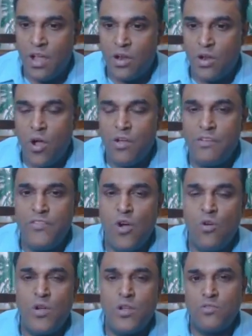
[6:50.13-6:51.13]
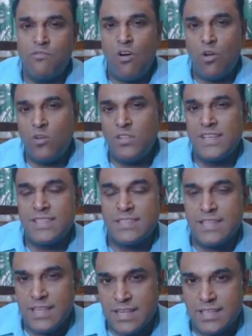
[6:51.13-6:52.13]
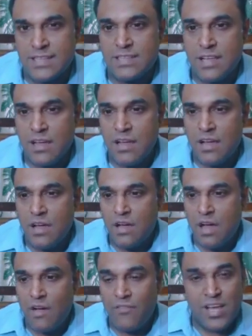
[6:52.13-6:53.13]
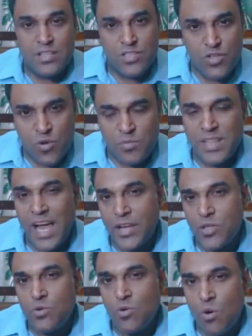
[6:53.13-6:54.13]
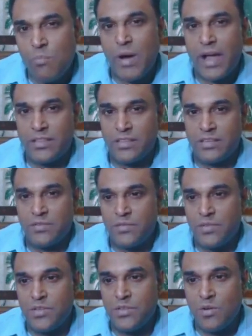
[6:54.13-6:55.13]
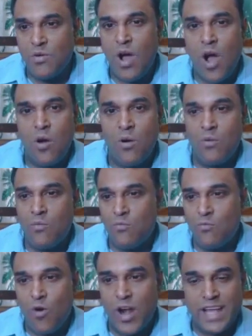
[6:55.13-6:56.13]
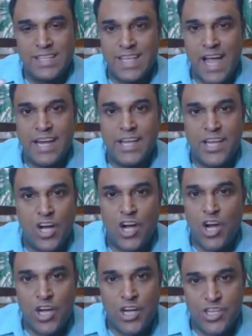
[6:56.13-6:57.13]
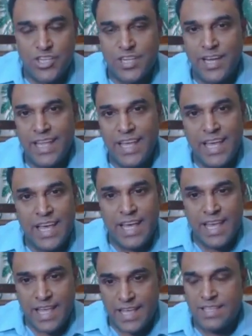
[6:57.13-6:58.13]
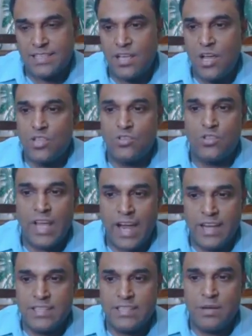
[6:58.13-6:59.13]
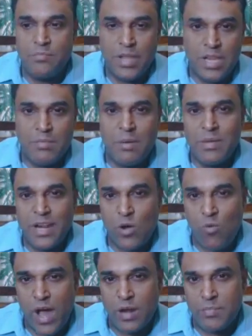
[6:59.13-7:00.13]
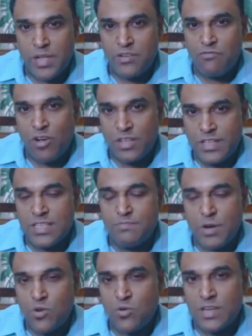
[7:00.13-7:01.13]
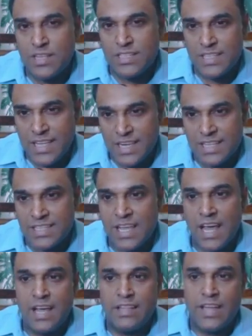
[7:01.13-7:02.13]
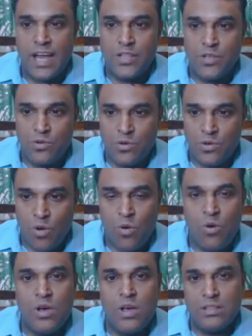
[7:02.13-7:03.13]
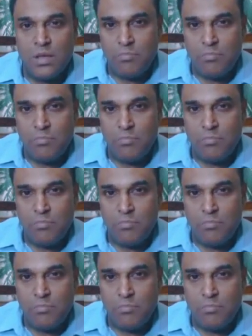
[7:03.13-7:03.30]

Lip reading: Now, if you're going to follow this series, I will assume that you know Python. You know how what exactly a dictionary is. So that is the minimum requirement for this particular series, that you know the